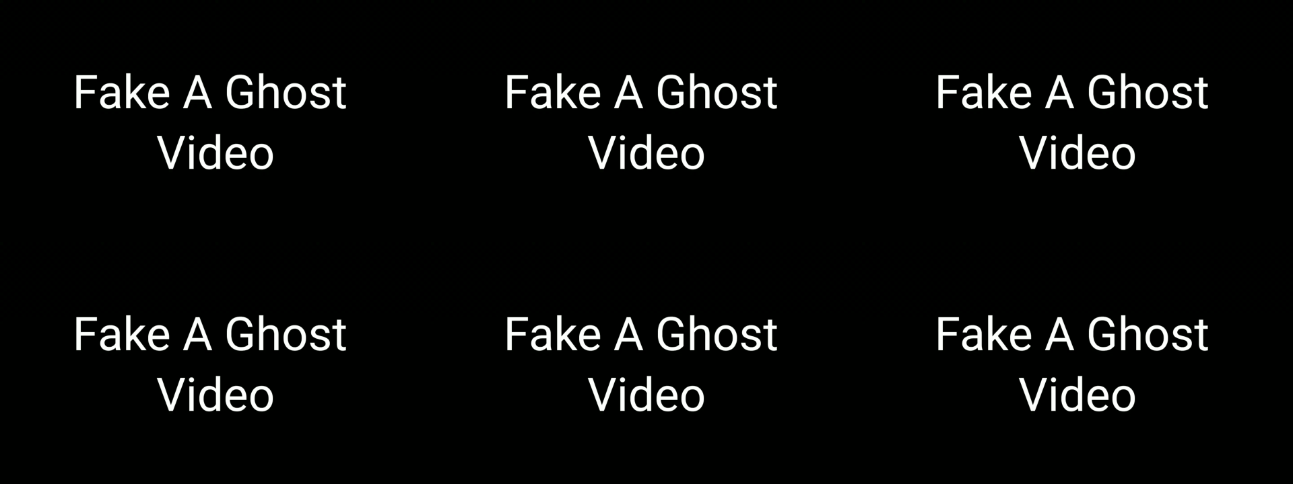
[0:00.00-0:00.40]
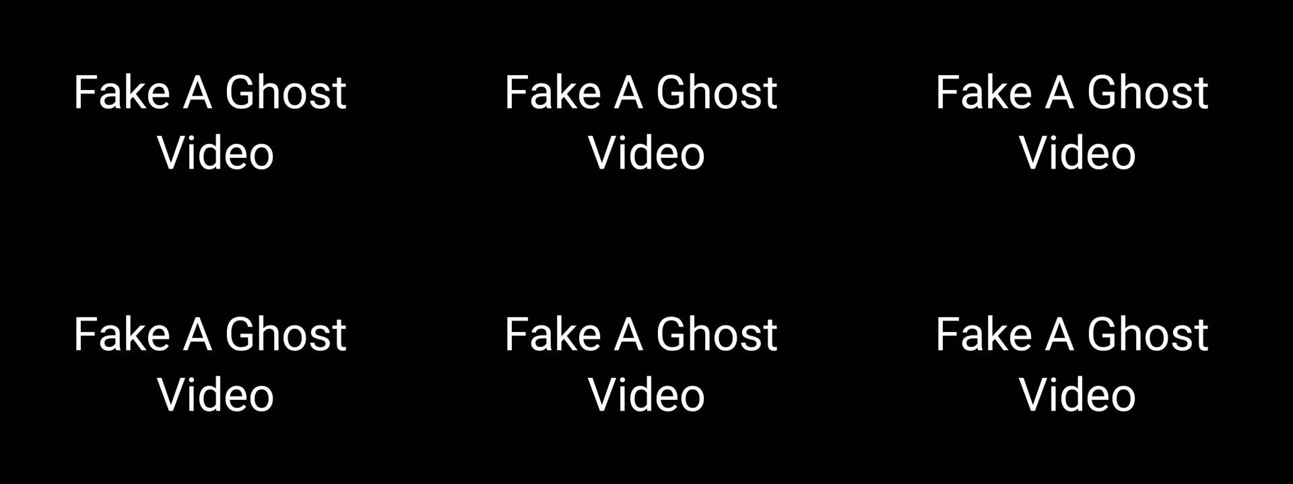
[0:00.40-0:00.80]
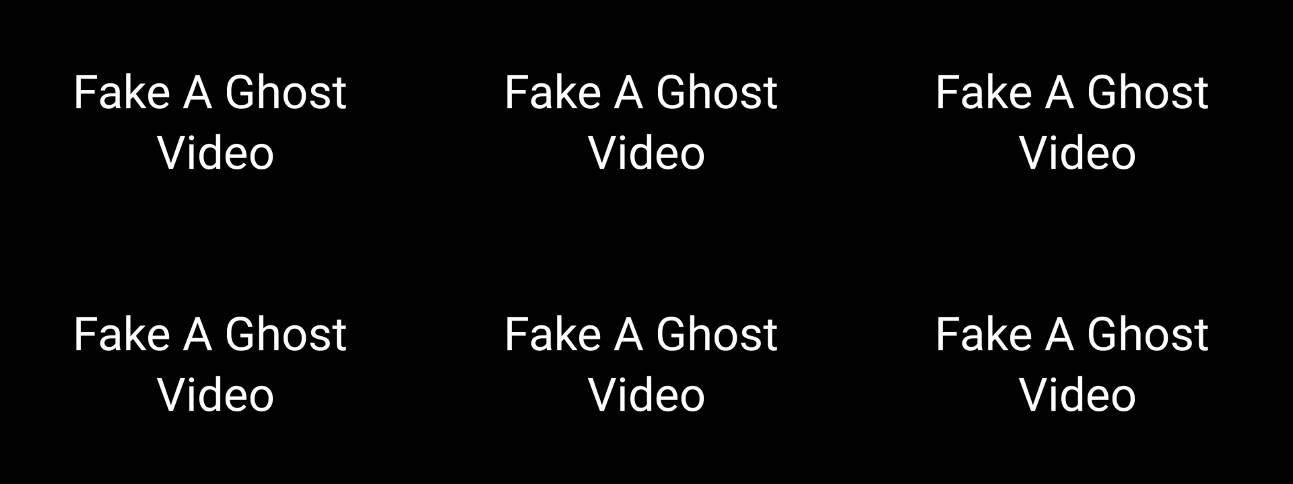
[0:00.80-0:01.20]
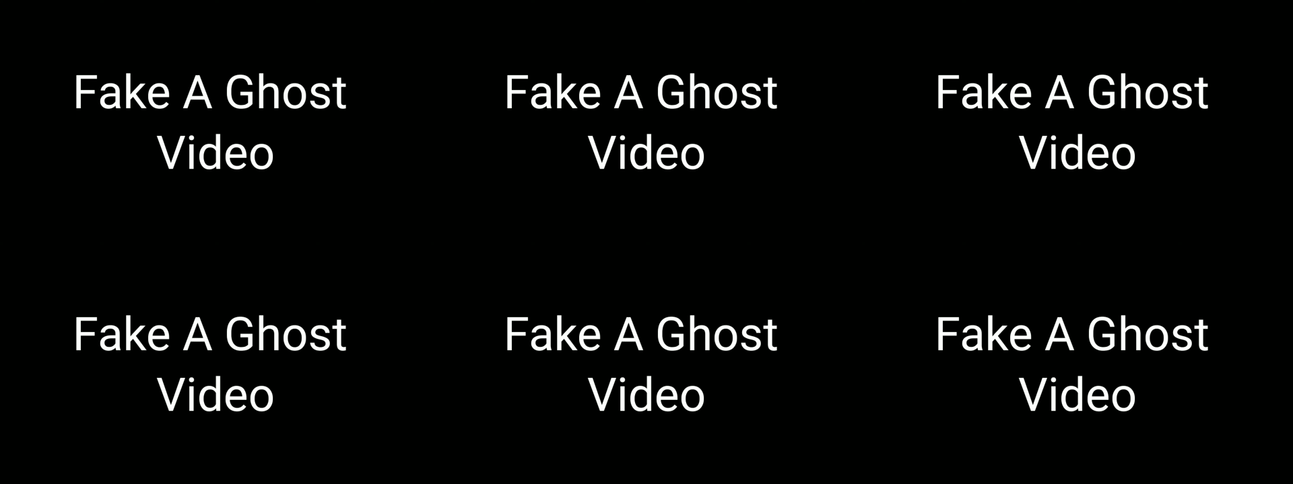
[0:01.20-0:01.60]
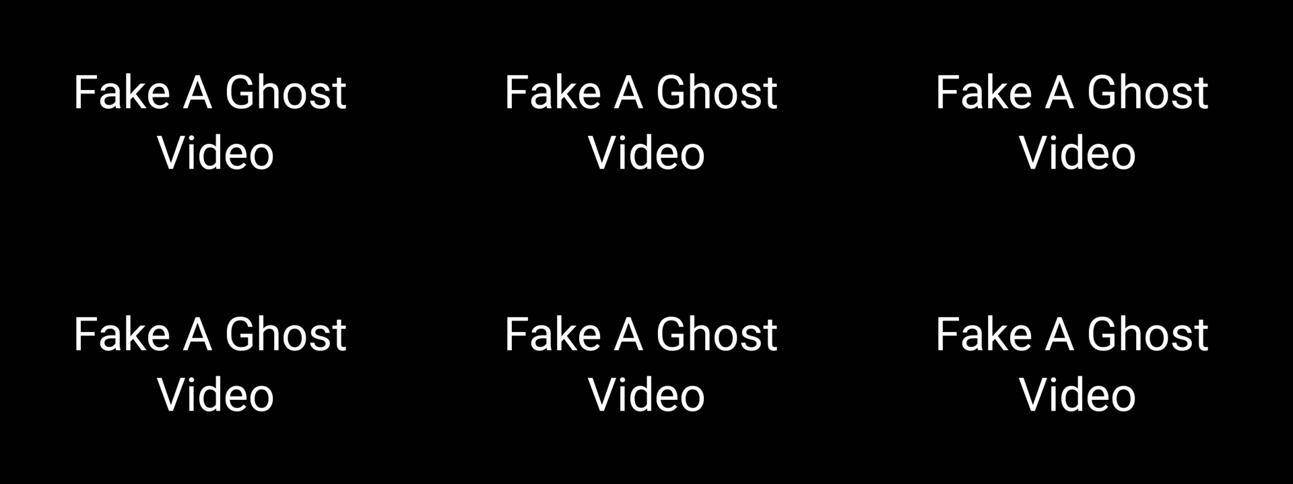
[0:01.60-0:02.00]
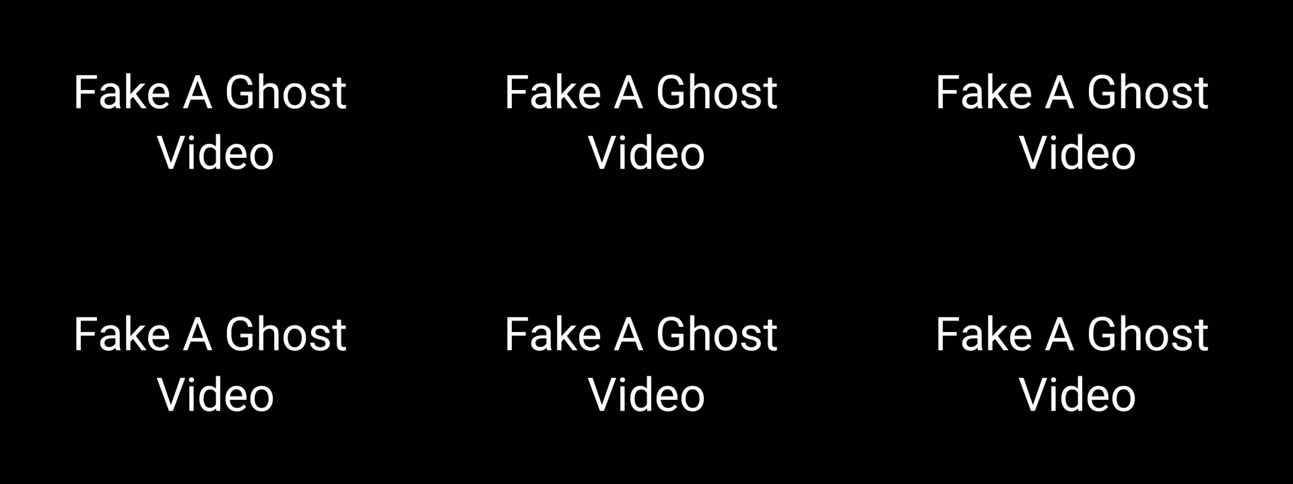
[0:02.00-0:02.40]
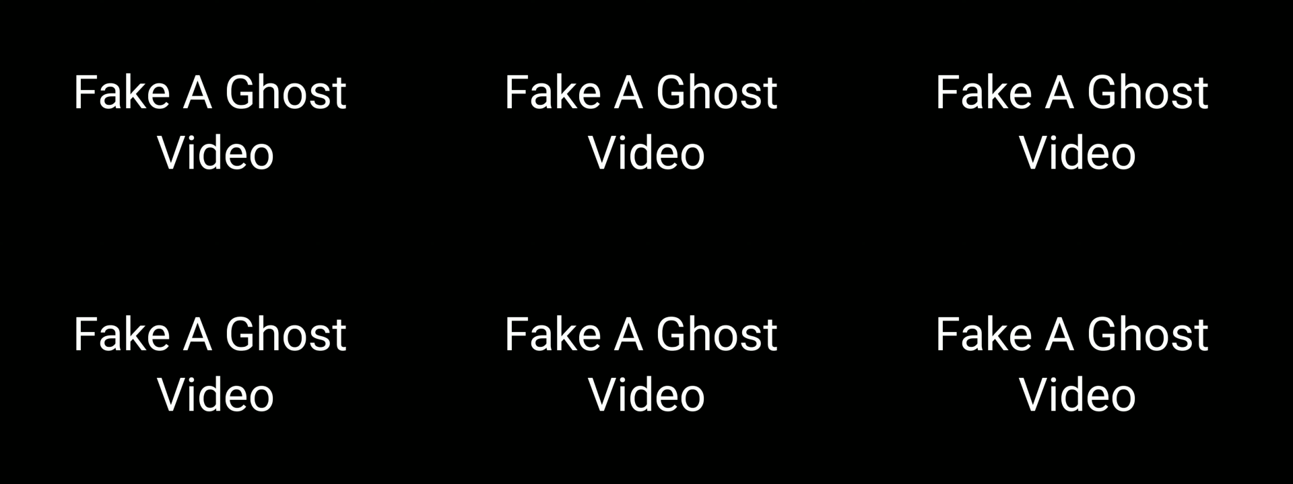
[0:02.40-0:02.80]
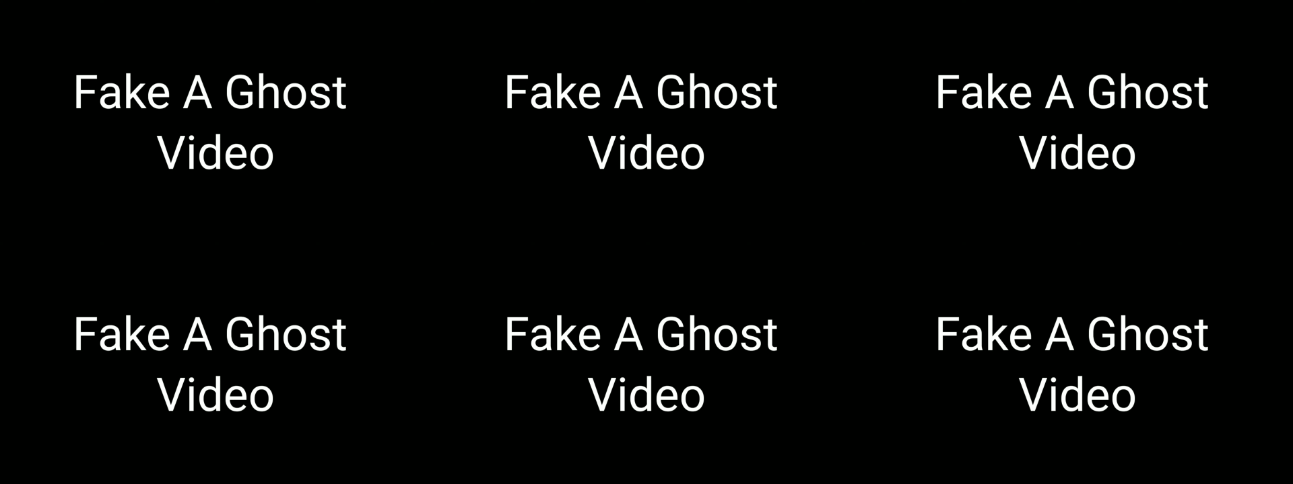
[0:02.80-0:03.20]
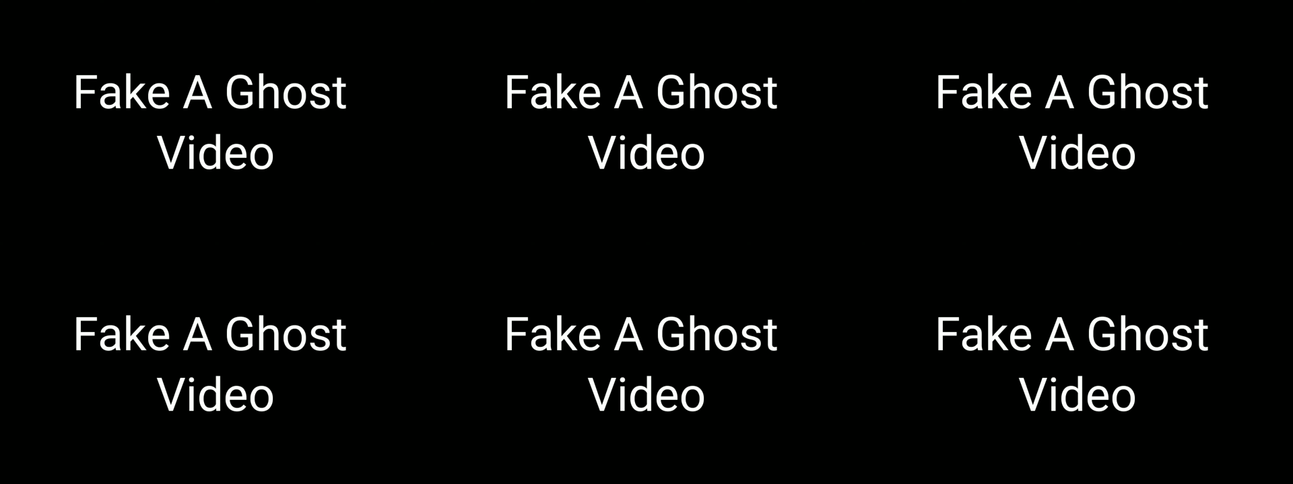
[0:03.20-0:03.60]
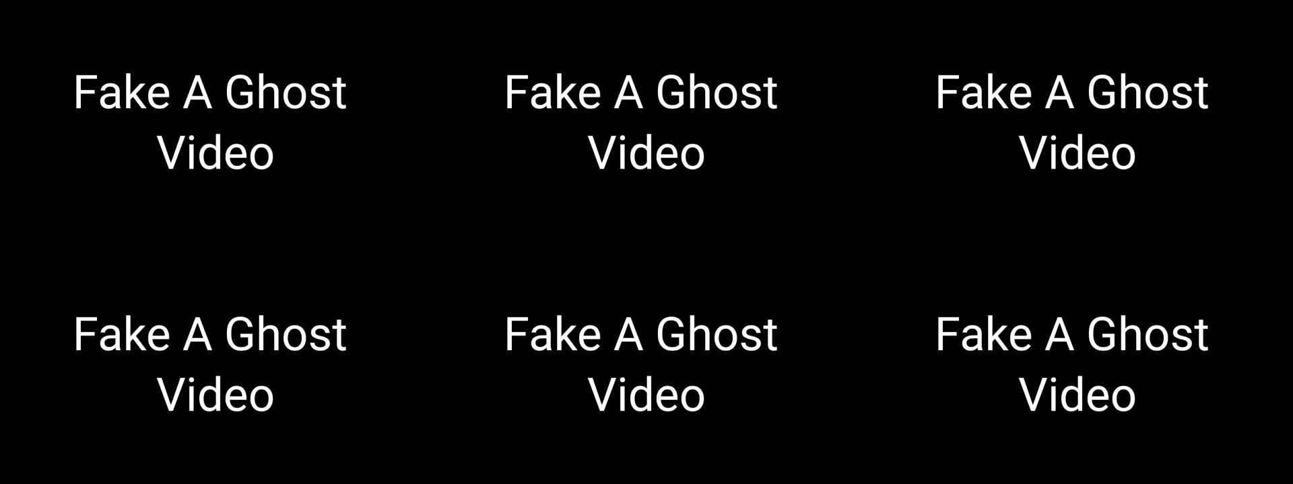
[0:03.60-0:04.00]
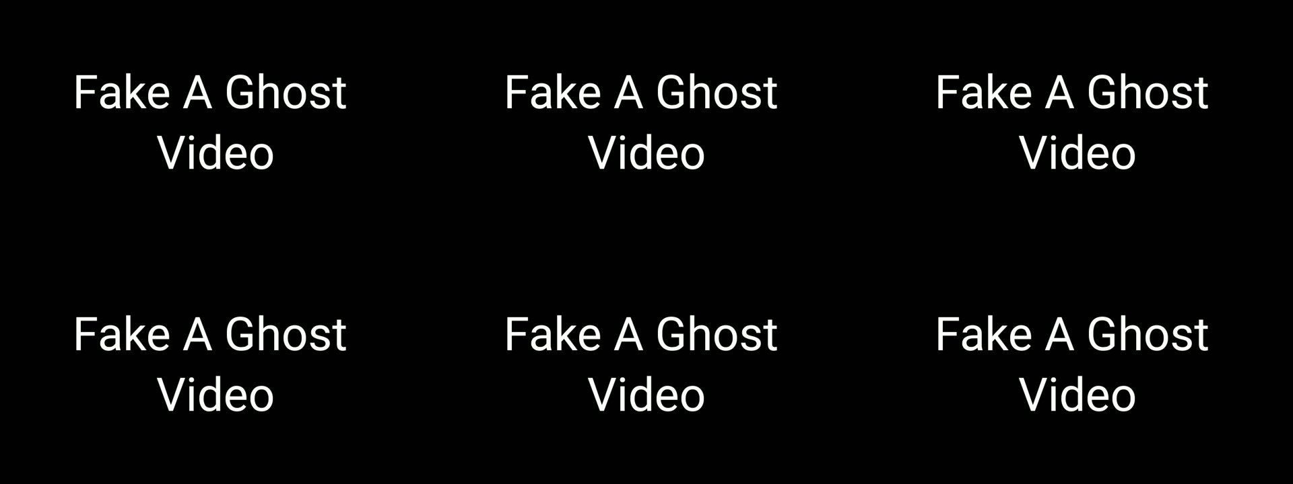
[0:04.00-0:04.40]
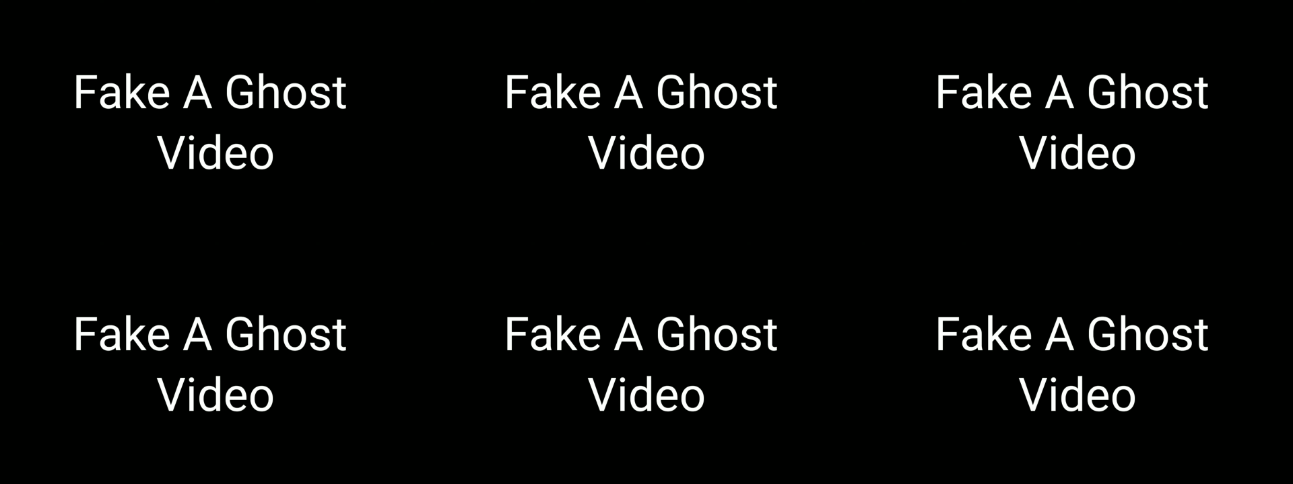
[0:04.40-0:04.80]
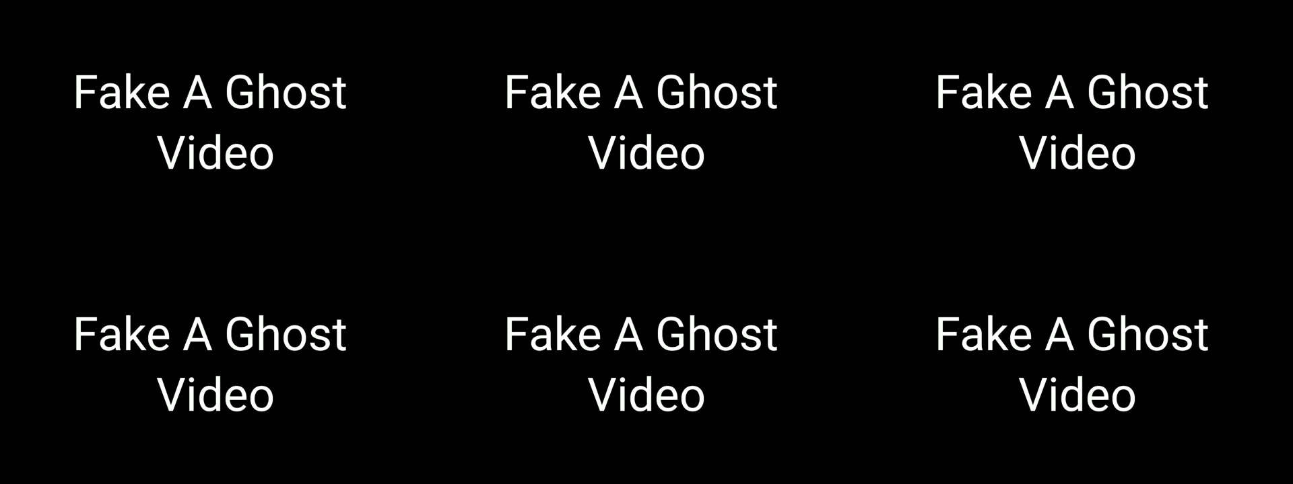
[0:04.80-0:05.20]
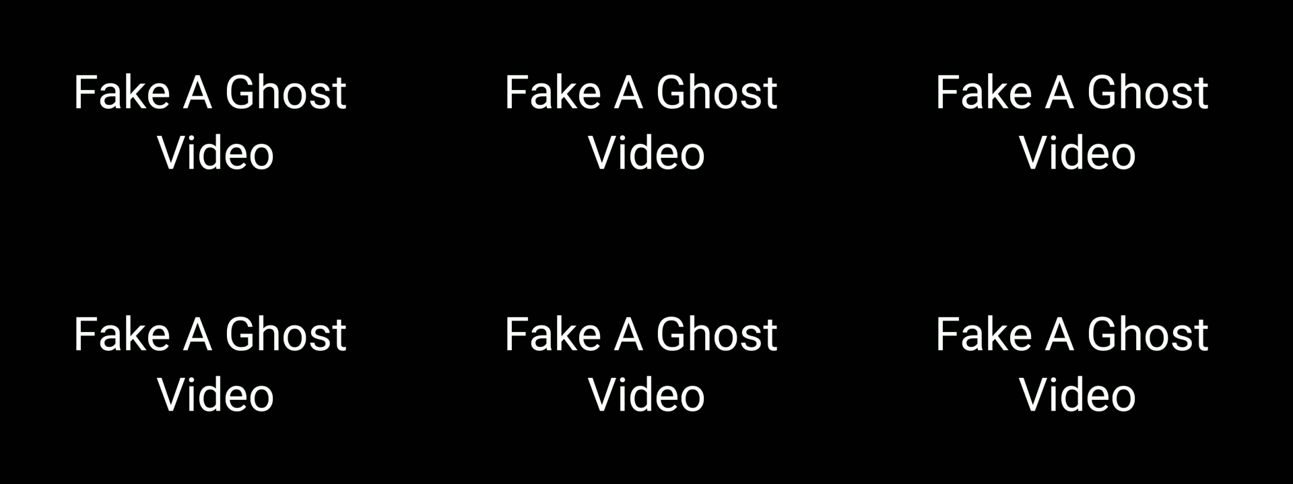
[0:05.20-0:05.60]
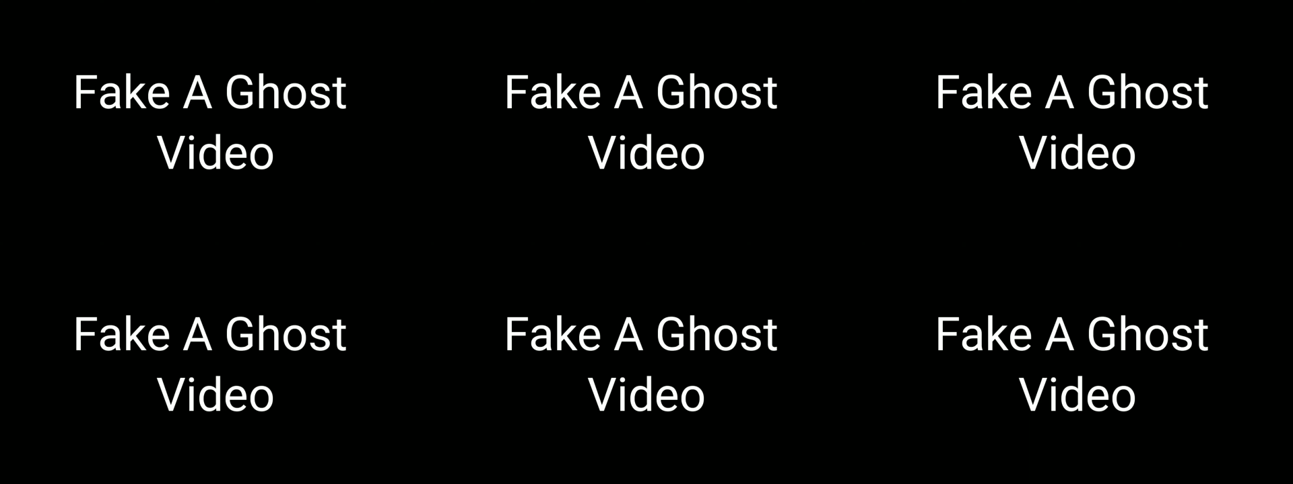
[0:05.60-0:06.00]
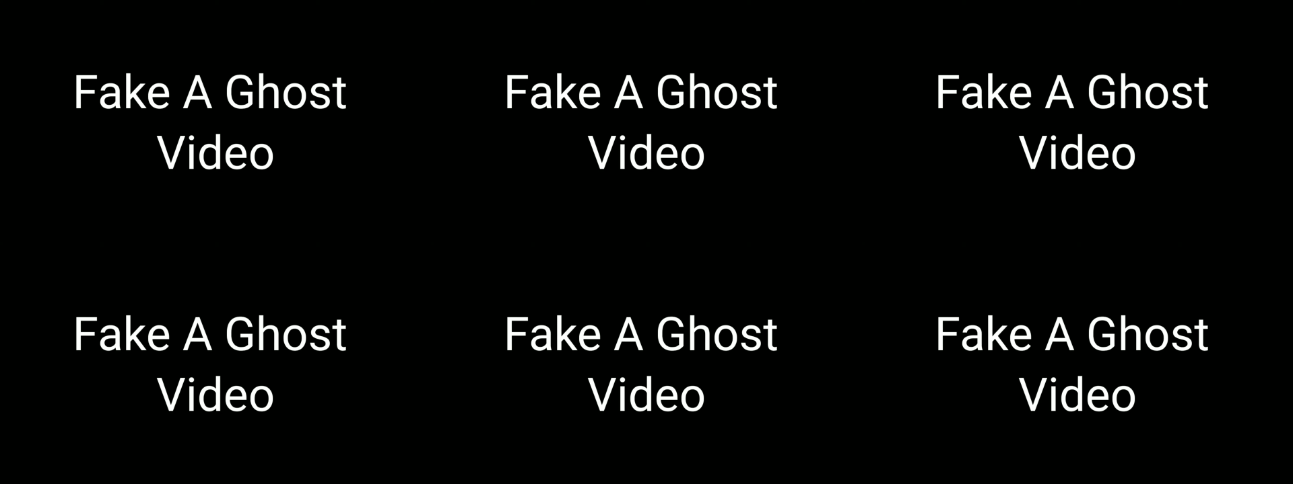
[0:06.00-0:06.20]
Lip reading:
Nobody's mouth can be seen.